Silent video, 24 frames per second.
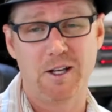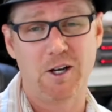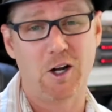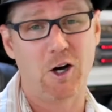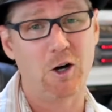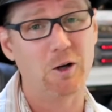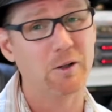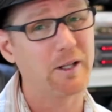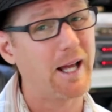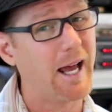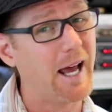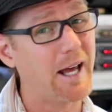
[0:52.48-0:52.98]
An
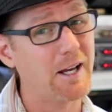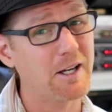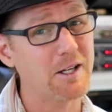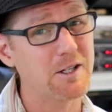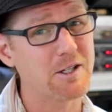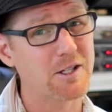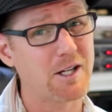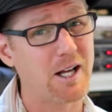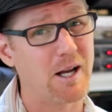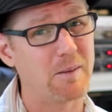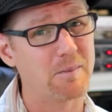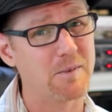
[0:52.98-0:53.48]
old
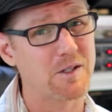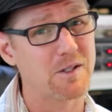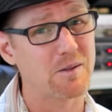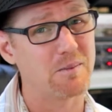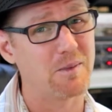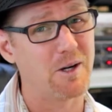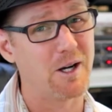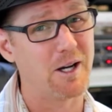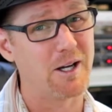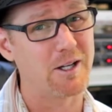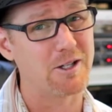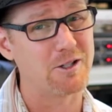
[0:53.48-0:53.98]
adage comes to
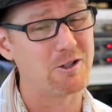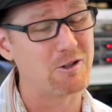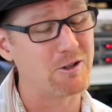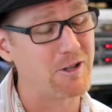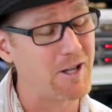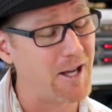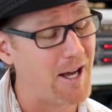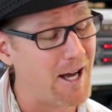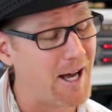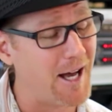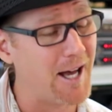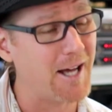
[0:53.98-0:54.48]
mind, you
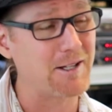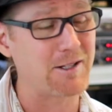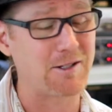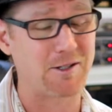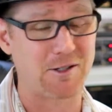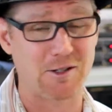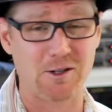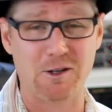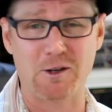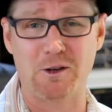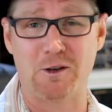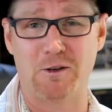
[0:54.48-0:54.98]
can't
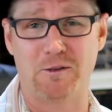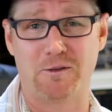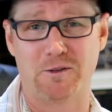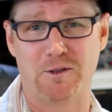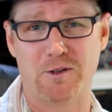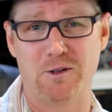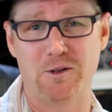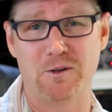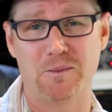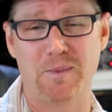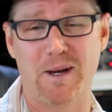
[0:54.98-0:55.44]
serve two